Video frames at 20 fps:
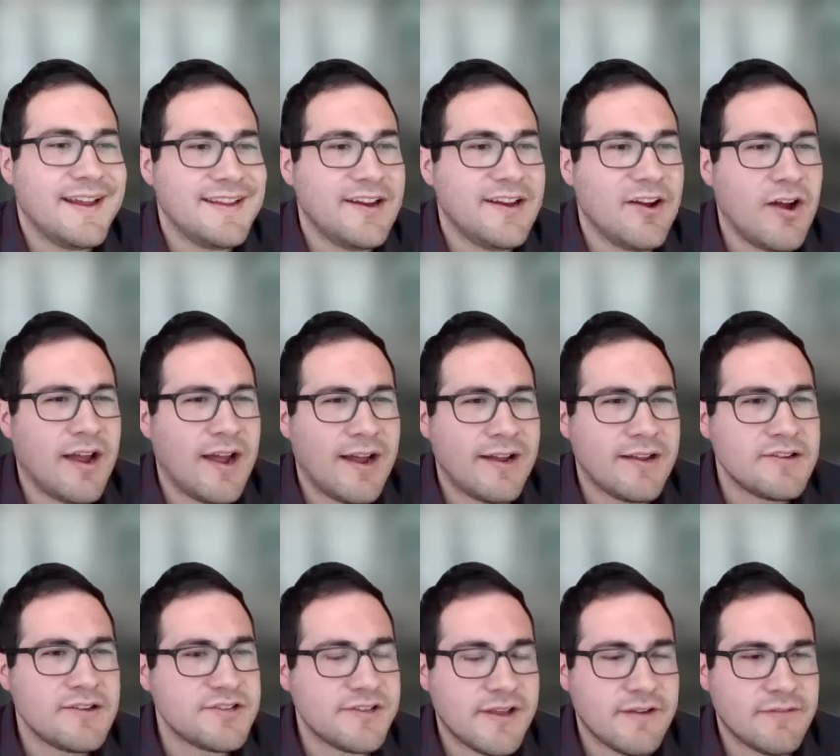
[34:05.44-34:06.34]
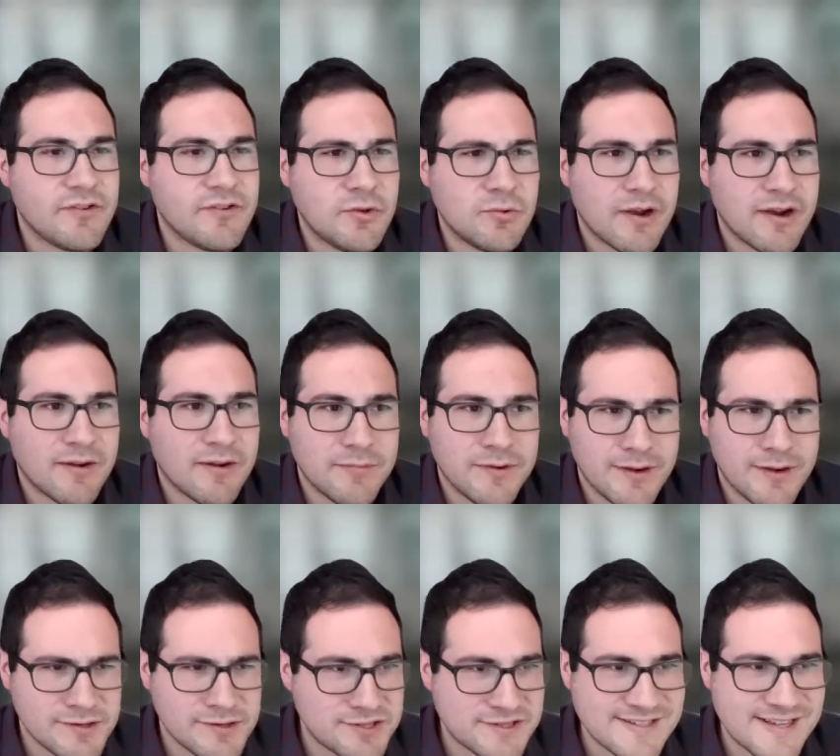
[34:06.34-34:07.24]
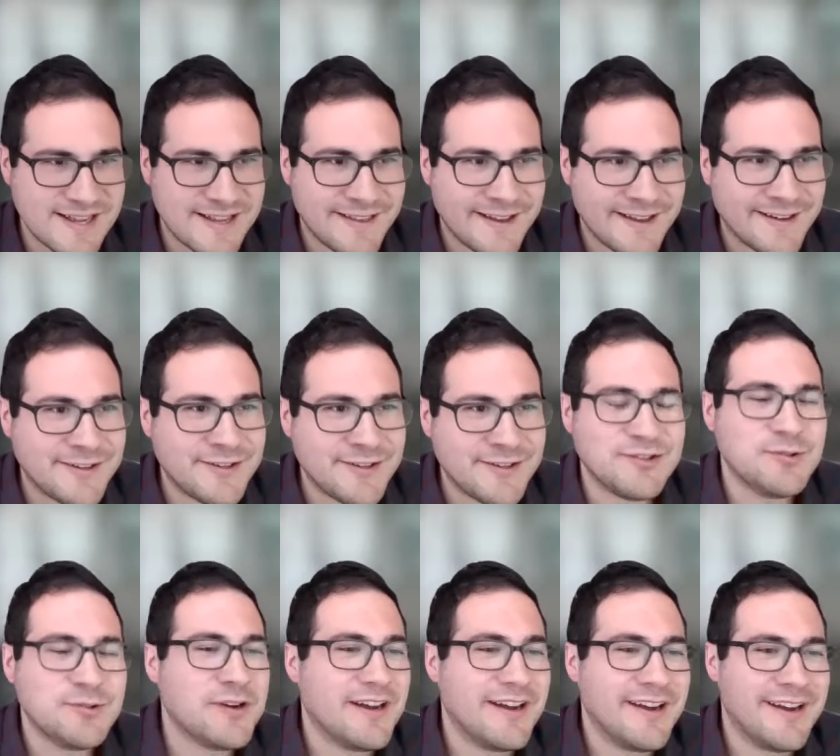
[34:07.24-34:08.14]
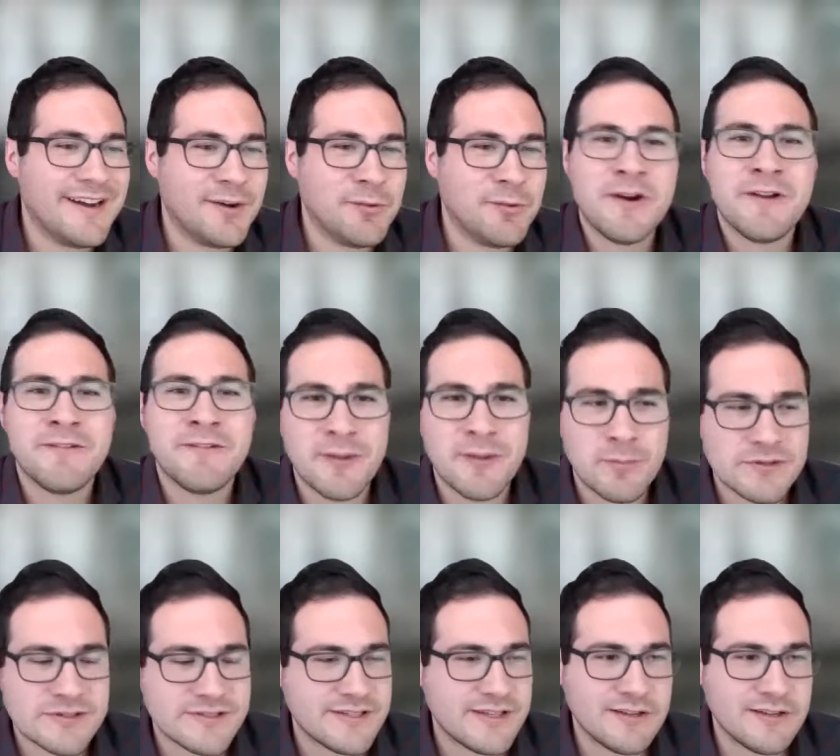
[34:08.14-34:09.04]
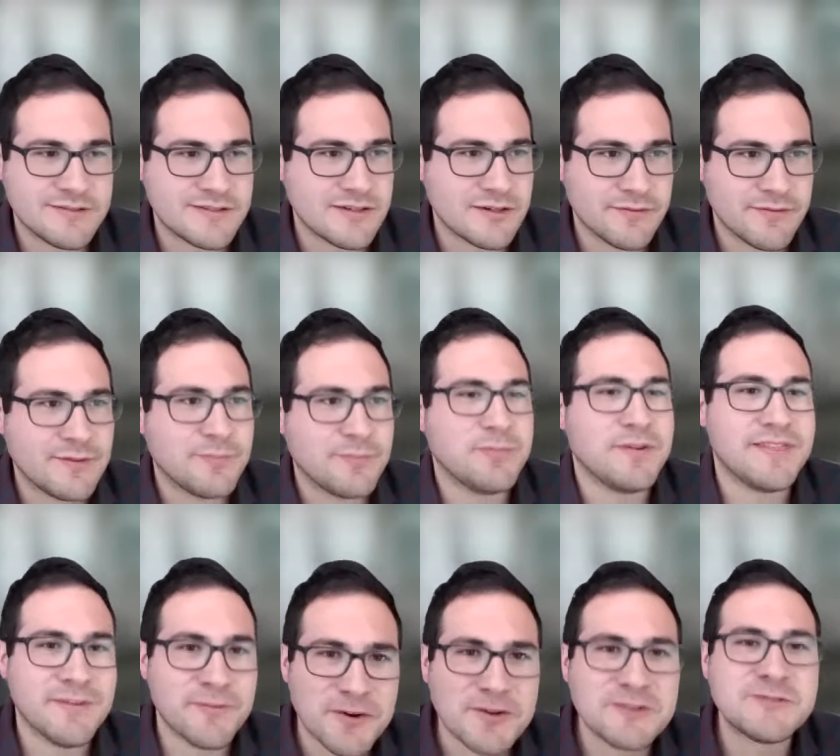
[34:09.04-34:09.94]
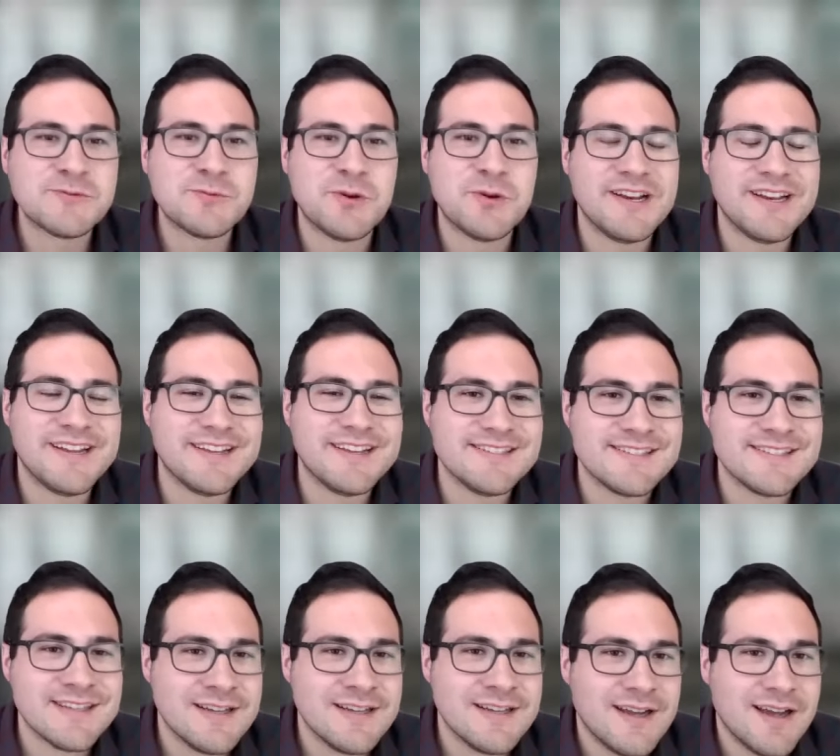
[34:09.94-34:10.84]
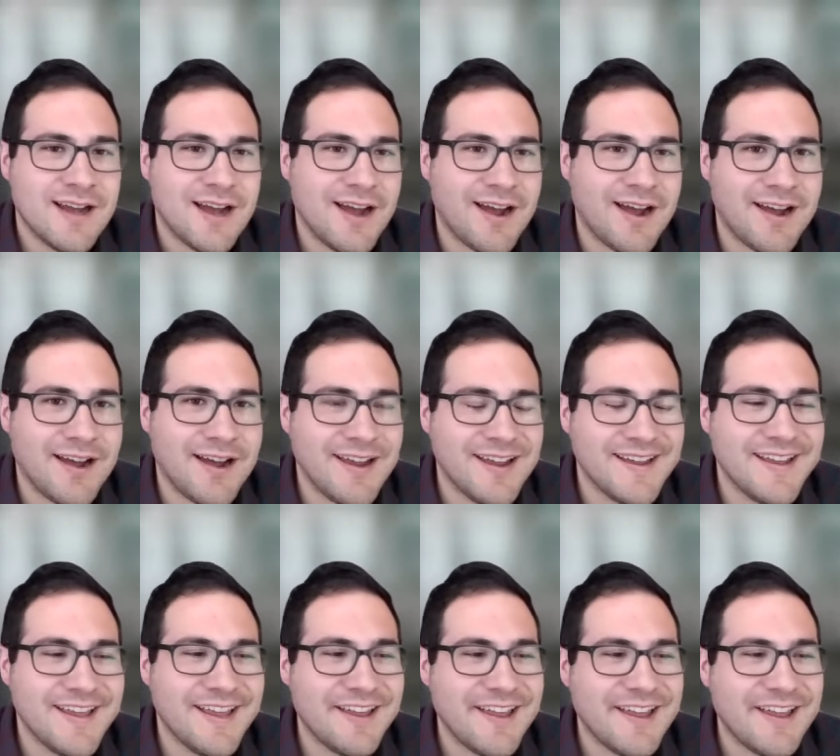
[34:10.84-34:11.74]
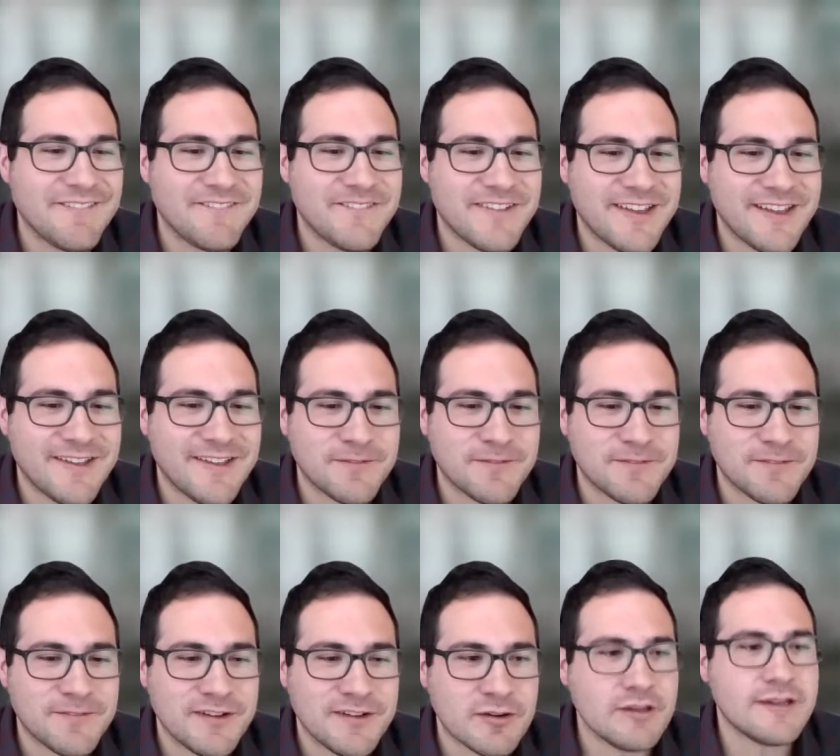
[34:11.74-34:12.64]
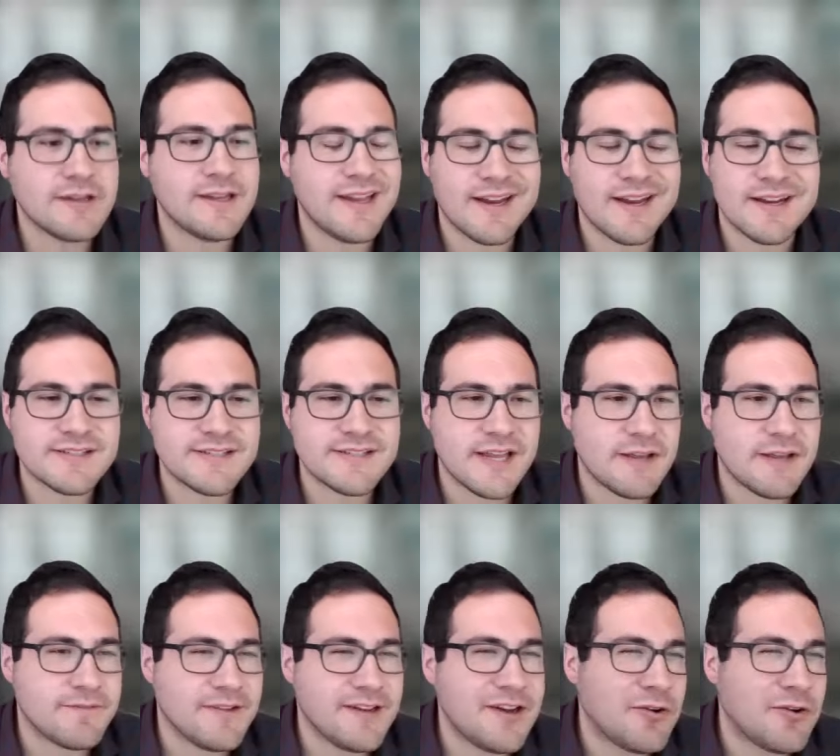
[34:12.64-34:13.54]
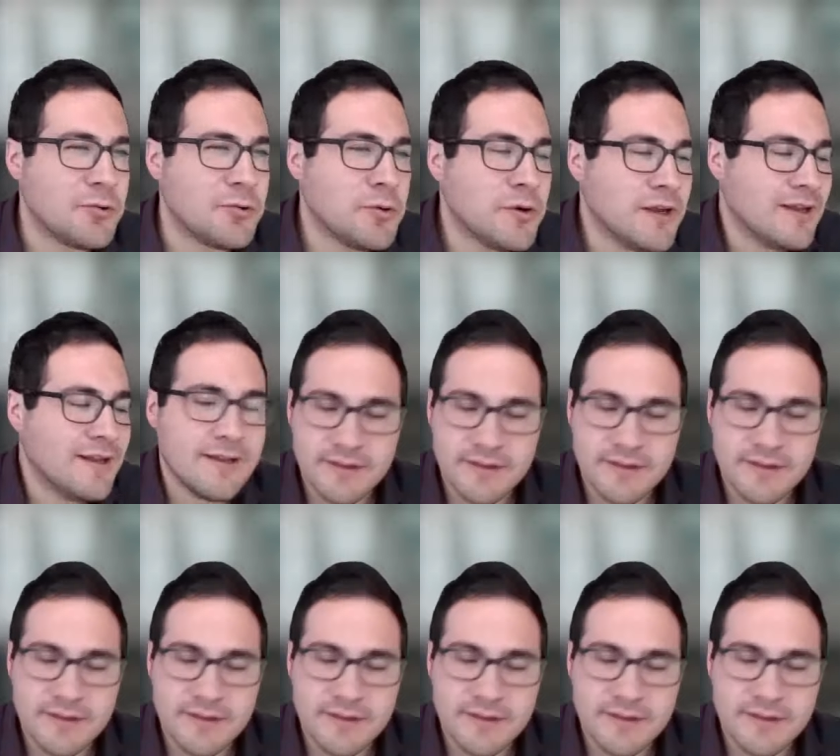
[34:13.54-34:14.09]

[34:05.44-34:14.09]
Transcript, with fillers: I, you know, I usually have two recommendations on that too. Uh, one of them is self-serving, but the first one is uh, if if you're looking at a safe, you know,